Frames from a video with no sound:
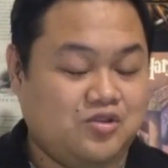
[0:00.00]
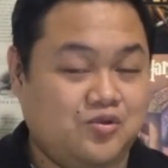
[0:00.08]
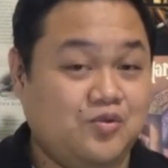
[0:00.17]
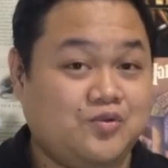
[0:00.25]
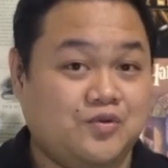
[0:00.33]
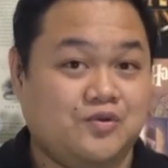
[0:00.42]

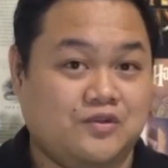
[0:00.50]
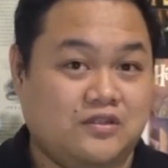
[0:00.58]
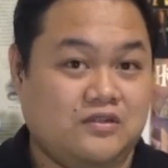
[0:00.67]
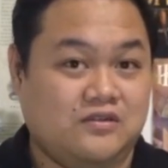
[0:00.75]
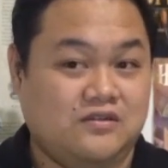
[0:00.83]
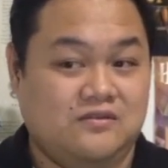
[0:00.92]
too cool,
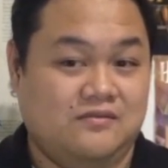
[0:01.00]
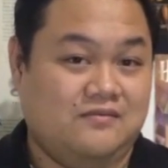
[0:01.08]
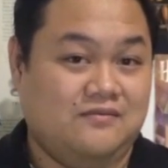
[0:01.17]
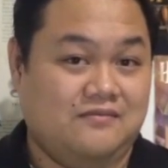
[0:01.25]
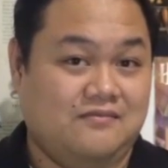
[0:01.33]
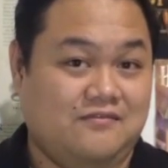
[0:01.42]

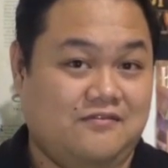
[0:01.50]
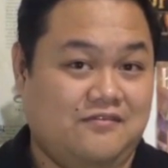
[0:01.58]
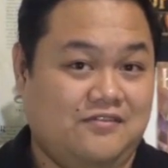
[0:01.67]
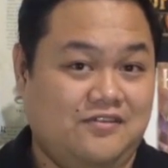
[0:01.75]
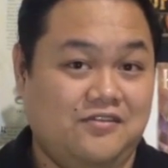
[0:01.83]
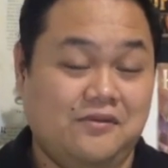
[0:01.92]

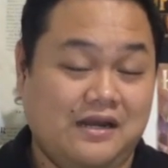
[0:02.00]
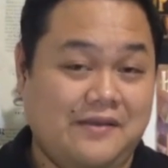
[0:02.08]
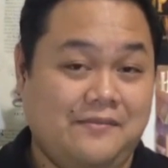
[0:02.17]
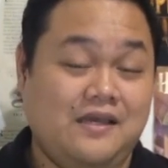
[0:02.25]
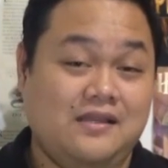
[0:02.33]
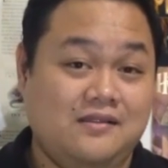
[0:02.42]
you know what
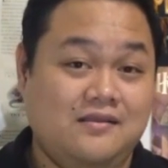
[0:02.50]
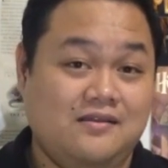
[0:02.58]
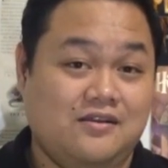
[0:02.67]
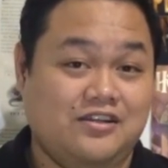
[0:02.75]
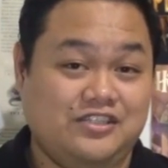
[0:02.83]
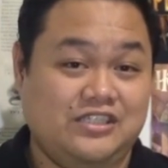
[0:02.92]
I mean?
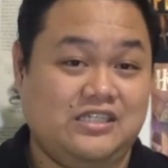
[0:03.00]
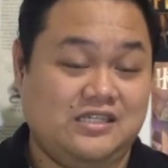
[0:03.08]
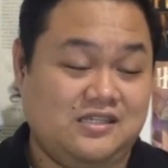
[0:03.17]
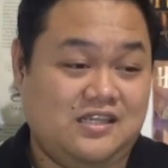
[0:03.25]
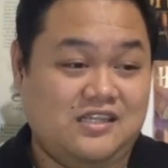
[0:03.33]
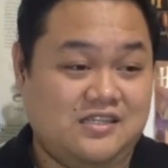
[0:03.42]
Or she
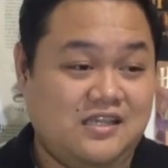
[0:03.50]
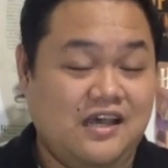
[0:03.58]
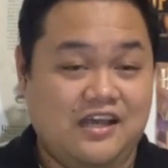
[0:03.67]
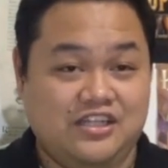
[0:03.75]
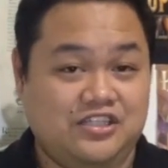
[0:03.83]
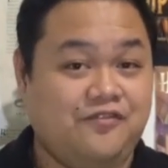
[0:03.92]

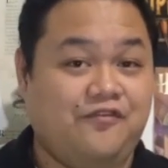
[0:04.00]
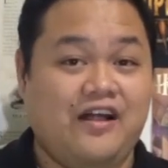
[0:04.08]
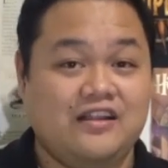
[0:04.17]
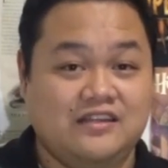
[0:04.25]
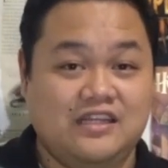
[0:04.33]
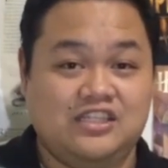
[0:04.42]

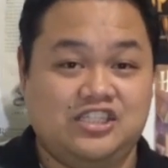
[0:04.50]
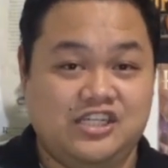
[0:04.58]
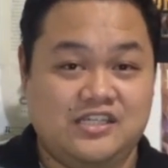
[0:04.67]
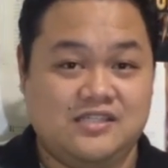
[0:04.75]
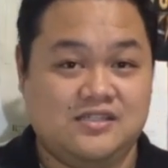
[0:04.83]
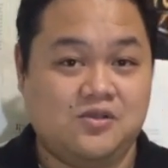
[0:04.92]
felt that
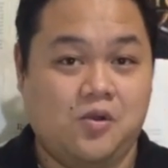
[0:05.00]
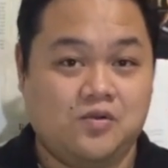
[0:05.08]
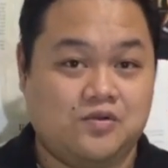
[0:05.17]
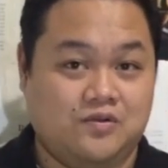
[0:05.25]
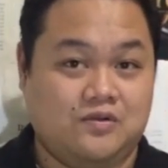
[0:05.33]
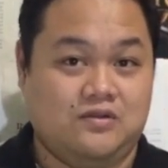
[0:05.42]
she's so
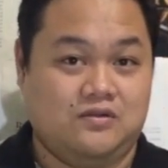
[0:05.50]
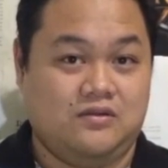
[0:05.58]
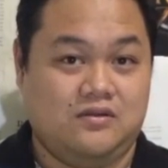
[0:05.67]
cool,